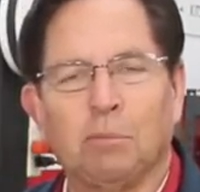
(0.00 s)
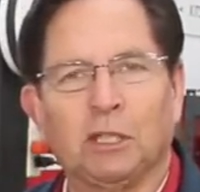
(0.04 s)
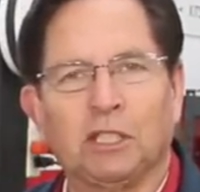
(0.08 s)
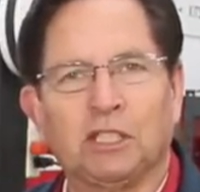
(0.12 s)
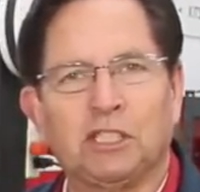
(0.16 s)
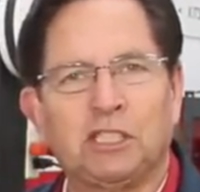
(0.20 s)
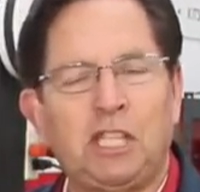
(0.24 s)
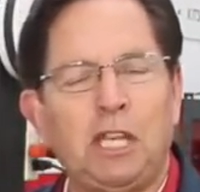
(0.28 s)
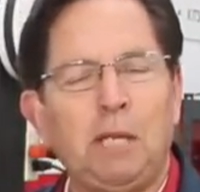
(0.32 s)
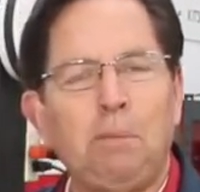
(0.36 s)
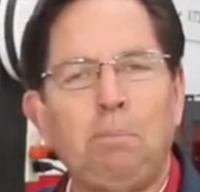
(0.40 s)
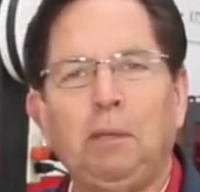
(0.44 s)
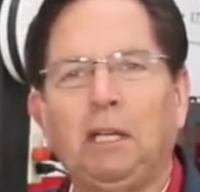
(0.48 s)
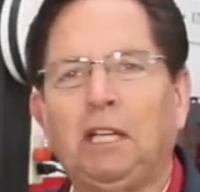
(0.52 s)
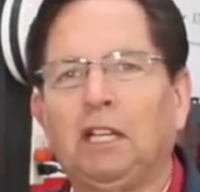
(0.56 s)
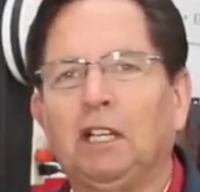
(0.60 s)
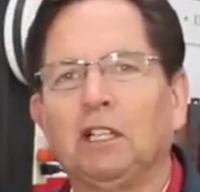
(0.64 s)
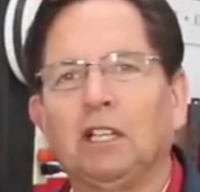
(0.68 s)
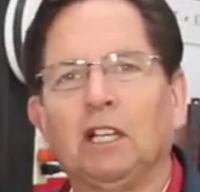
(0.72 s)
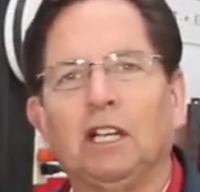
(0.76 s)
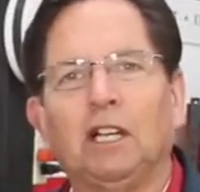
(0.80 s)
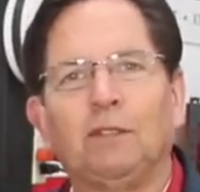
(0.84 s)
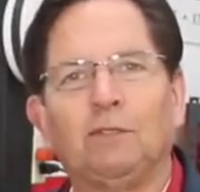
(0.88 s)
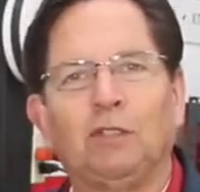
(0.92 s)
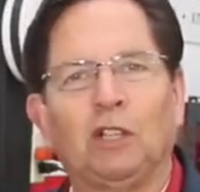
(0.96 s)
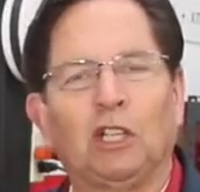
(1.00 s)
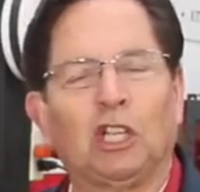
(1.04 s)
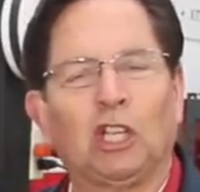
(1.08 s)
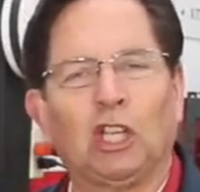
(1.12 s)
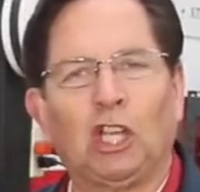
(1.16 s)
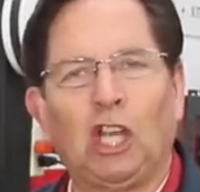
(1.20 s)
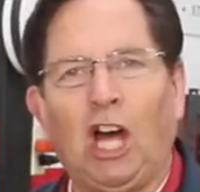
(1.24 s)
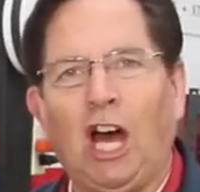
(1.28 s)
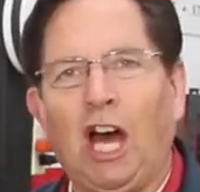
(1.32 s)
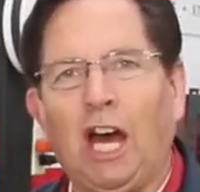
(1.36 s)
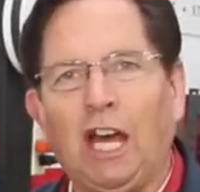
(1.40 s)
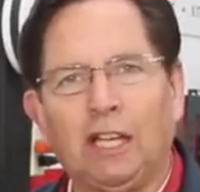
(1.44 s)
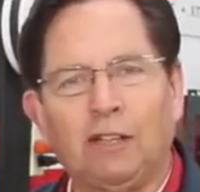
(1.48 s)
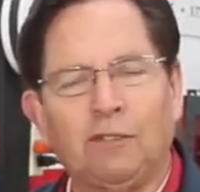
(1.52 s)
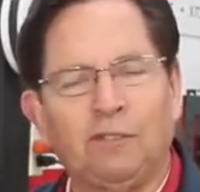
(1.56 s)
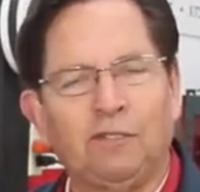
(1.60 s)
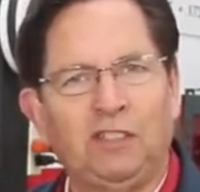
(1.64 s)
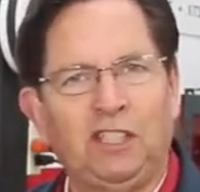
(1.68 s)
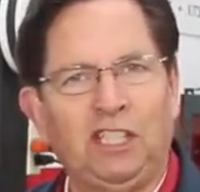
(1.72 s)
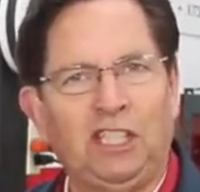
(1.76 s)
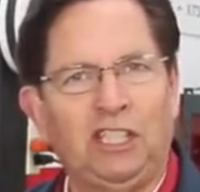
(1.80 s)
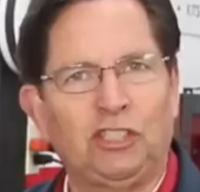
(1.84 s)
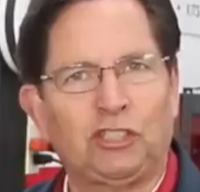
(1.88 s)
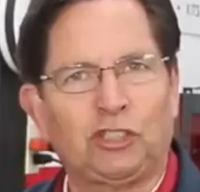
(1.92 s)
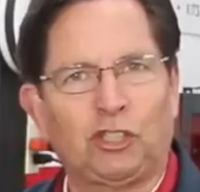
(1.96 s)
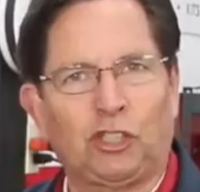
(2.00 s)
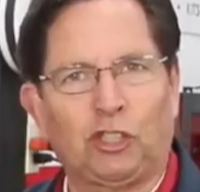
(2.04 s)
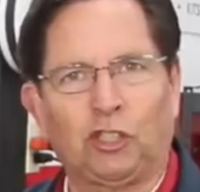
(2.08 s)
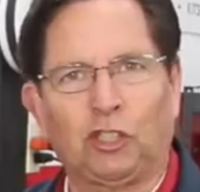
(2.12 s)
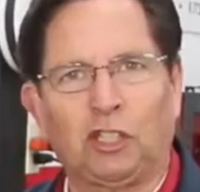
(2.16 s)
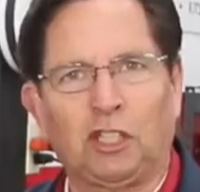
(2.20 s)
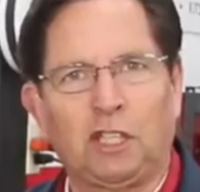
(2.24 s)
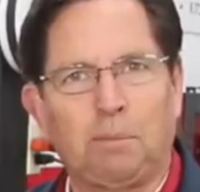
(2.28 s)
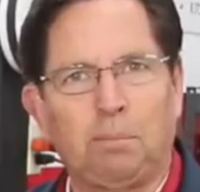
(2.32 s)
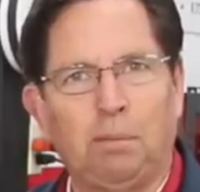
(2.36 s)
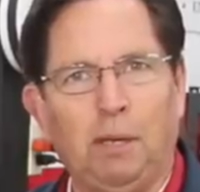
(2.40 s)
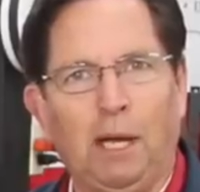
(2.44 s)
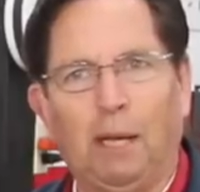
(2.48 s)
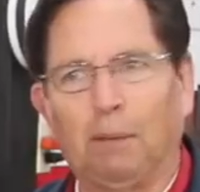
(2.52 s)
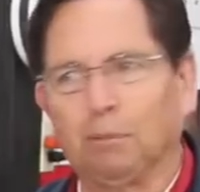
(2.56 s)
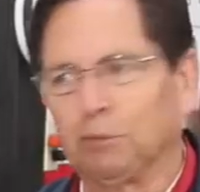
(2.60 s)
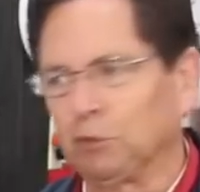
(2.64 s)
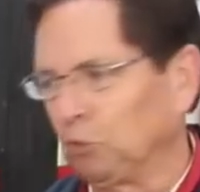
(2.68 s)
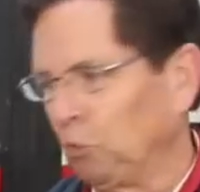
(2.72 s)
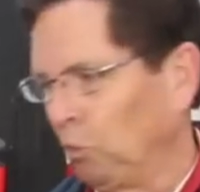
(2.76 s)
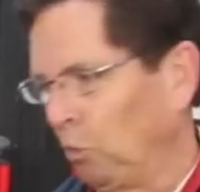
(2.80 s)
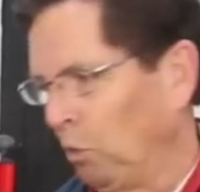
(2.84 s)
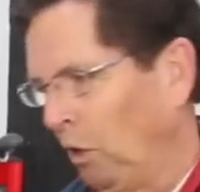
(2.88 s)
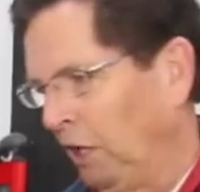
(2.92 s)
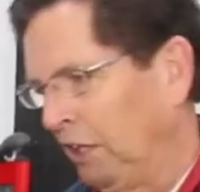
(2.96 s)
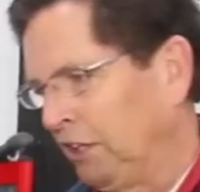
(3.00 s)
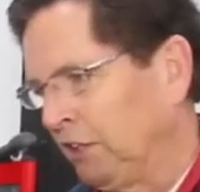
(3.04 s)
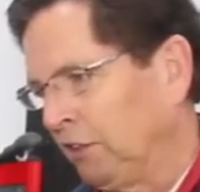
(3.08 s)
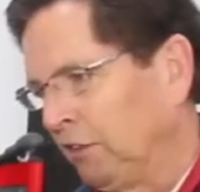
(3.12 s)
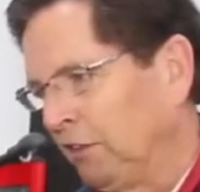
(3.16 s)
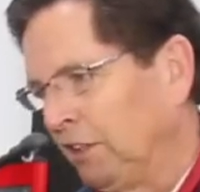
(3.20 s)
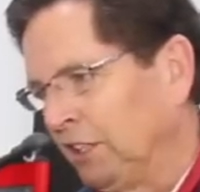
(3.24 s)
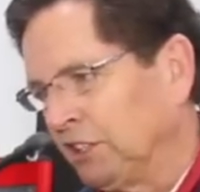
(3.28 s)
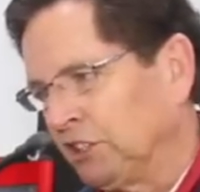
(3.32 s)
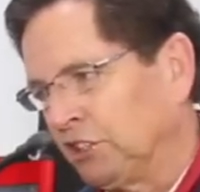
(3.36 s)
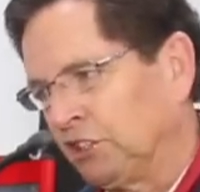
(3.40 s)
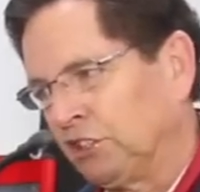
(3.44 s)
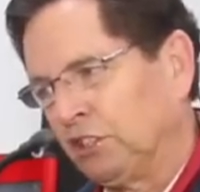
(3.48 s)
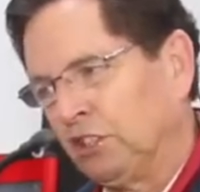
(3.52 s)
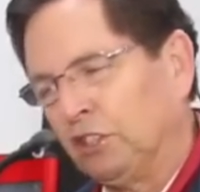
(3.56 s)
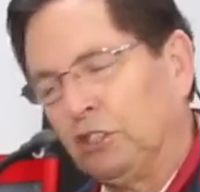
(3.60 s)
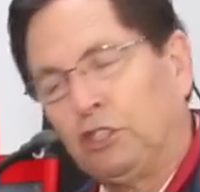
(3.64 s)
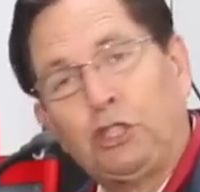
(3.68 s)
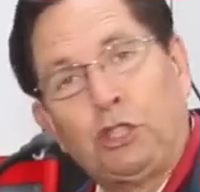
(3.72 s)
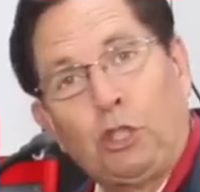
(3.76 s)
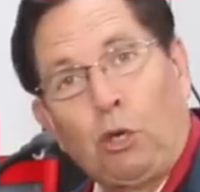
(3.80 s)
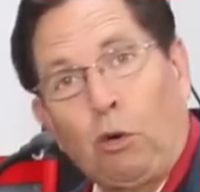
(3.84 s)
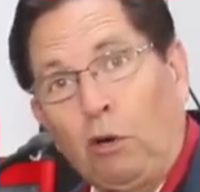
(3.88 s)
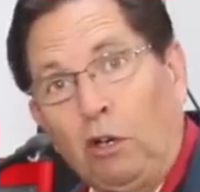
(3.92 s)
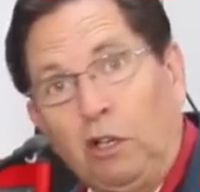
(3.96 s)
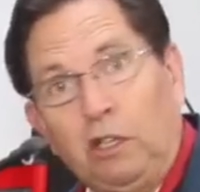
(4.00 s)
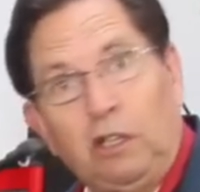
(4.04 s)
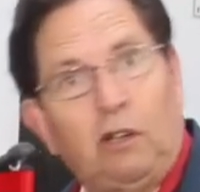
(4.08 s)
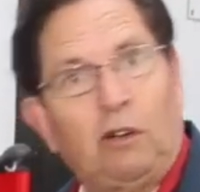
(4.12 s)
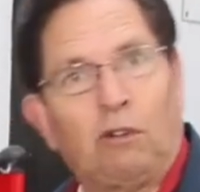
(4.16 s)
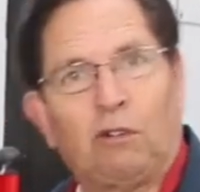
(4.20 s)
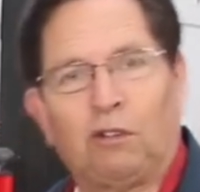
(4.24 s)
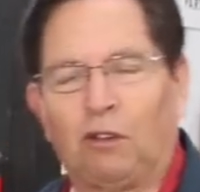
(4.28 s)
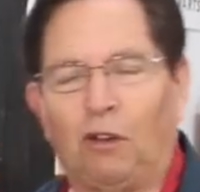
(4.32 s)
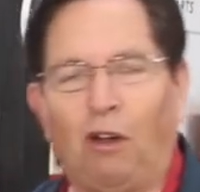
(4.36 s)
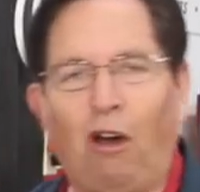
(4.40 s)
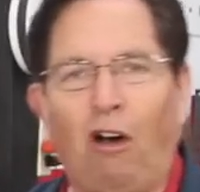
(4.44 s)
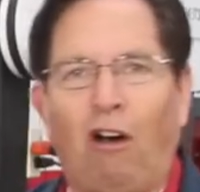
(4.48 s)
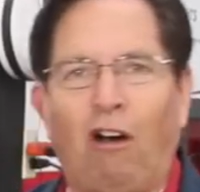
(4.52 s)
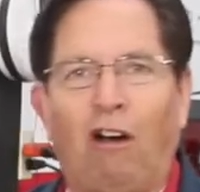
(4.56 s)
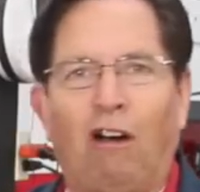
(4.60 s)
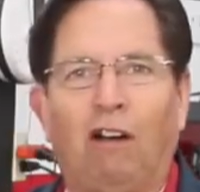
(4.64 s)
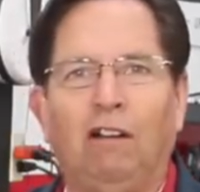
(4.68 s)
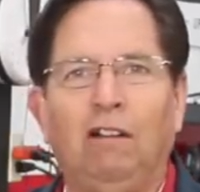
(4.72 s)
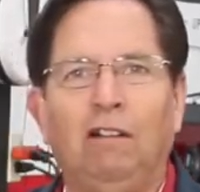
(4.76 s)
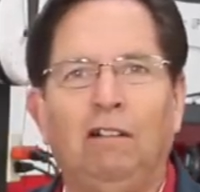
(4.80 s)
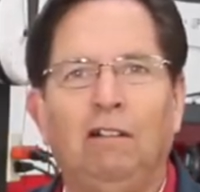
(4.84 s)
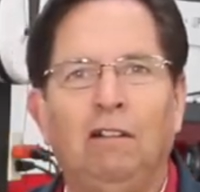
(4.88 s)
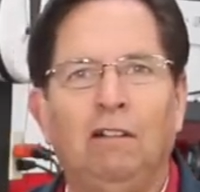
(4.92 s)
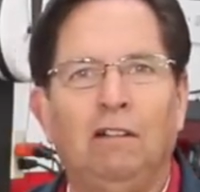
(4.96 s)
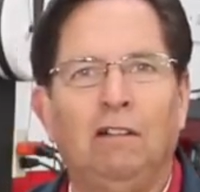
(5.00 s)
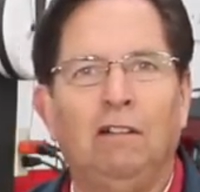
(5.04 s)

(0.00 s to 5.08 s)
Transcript: but typical of a lot of these early pumps, whether it's short or long,